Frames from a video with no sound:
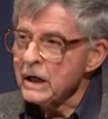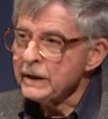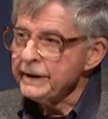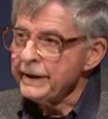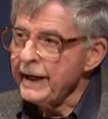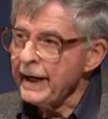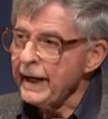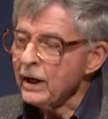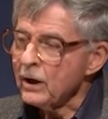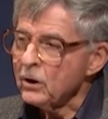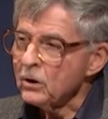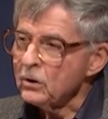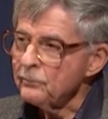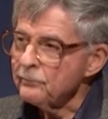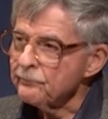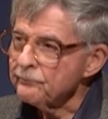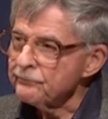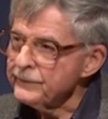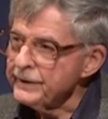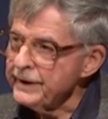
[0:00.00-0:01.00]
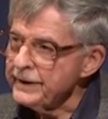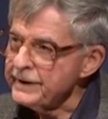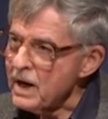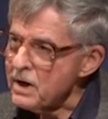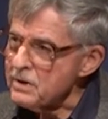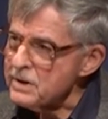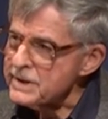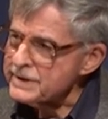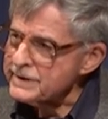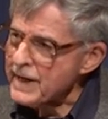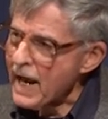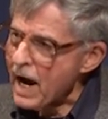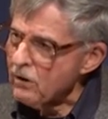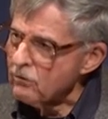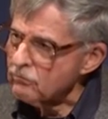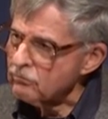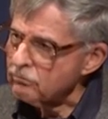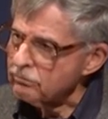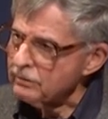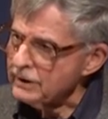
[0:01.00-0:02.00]
Now, you notice
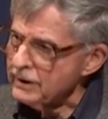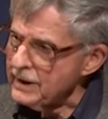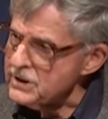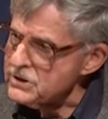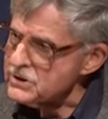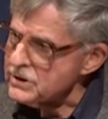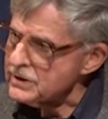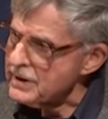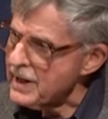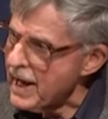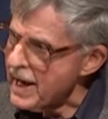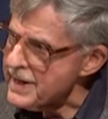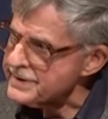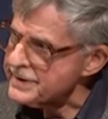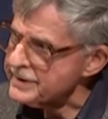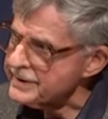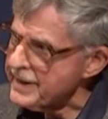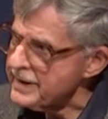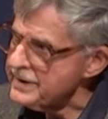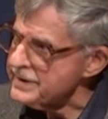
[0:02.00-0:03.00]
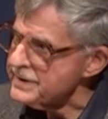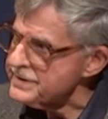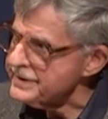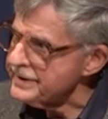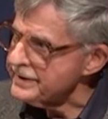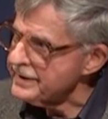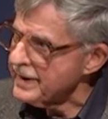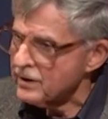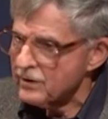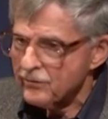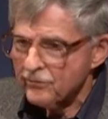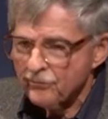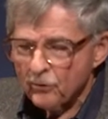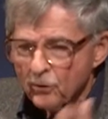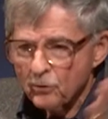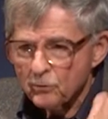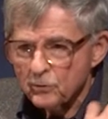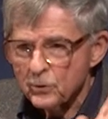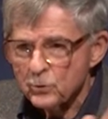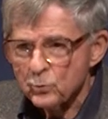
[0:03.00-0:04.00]
how religion has a tendency there to
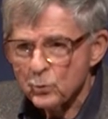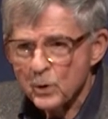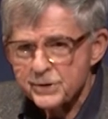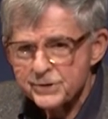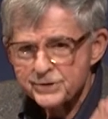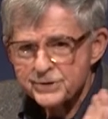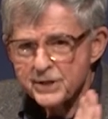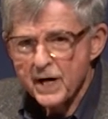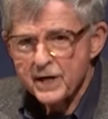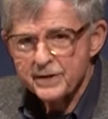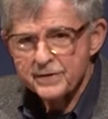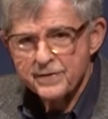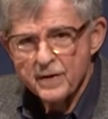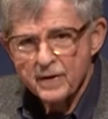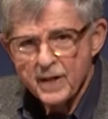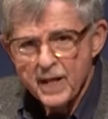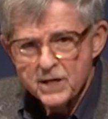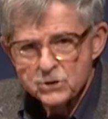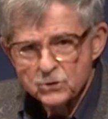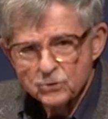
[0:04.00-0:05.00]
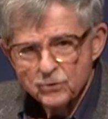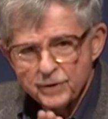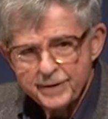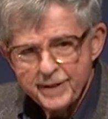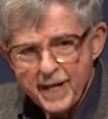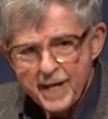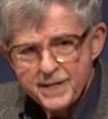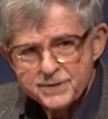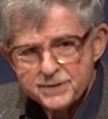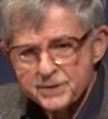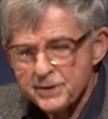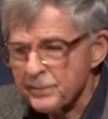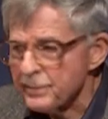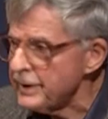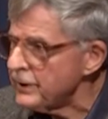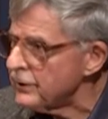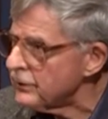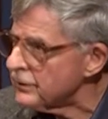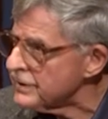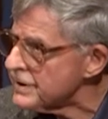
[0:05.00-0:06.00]
fall on one side of the ledger. It tends to
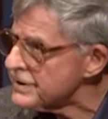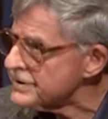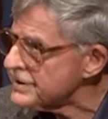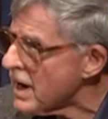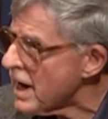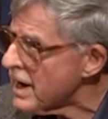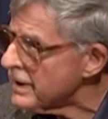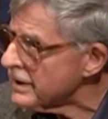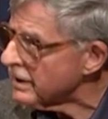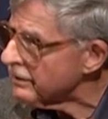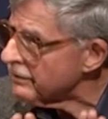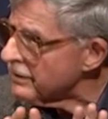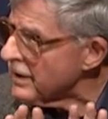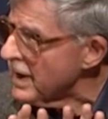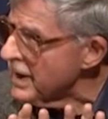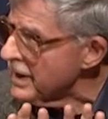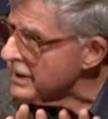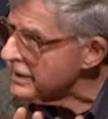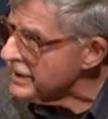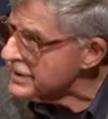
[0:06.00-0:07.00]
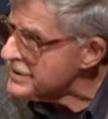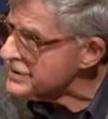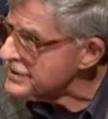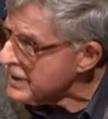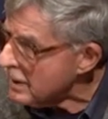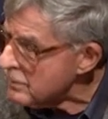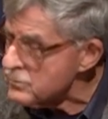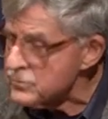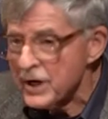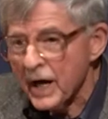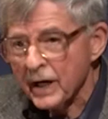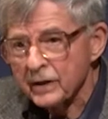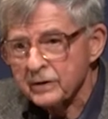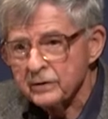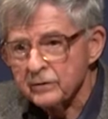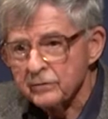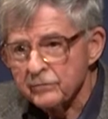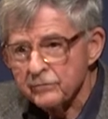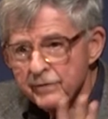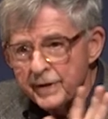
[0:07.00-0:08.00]
be on the side of the
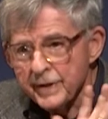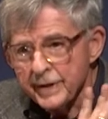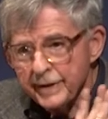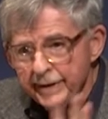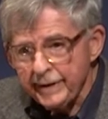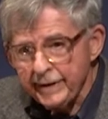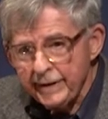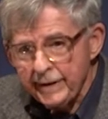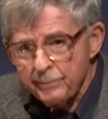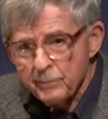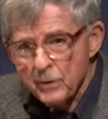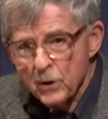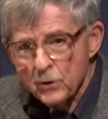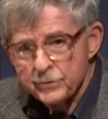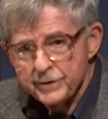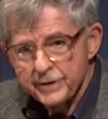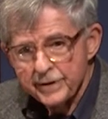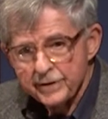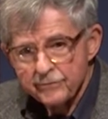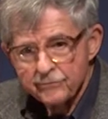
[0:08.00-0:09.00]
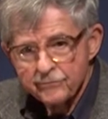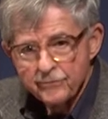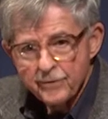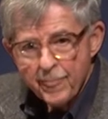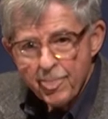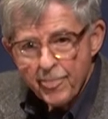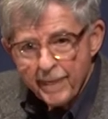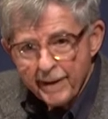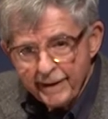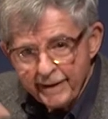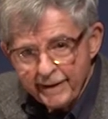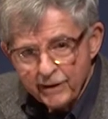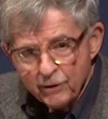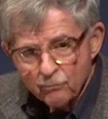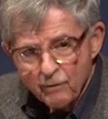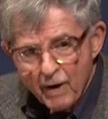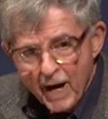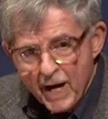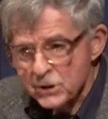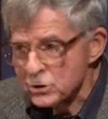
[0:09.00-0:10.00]
subjective, emotive,
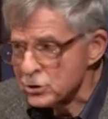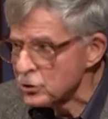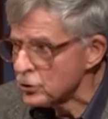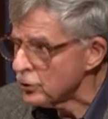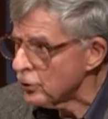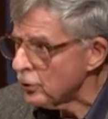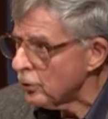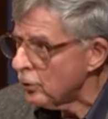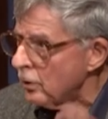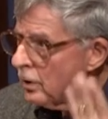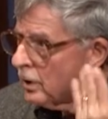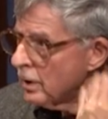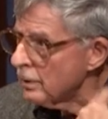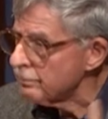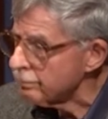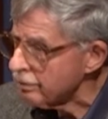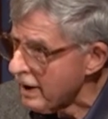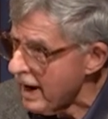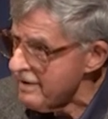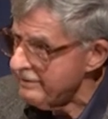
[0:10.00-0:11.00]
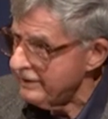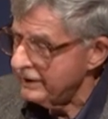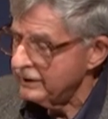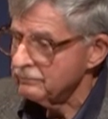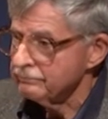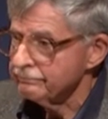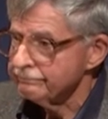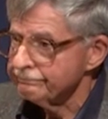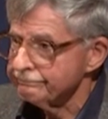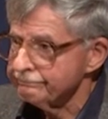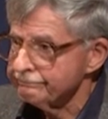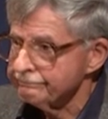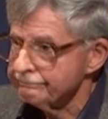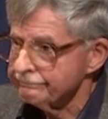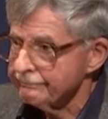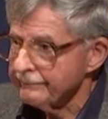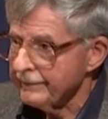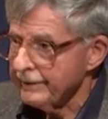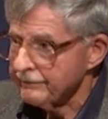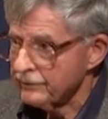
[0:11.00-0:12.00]
irrational, private,
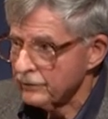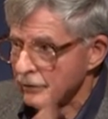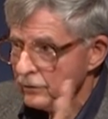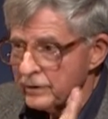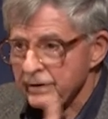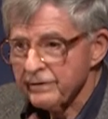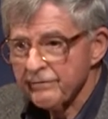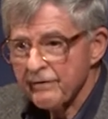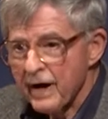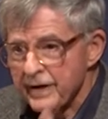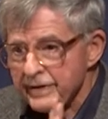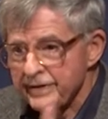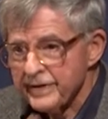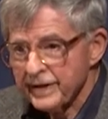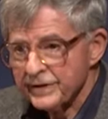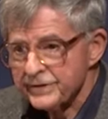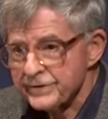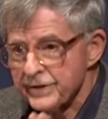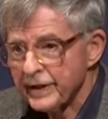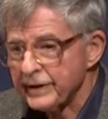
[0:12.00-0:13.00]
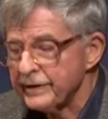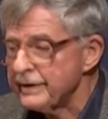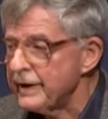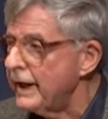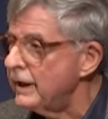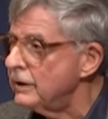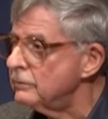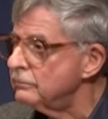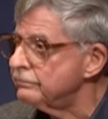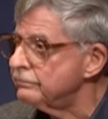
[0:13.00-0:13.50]
if you were to divide things like that.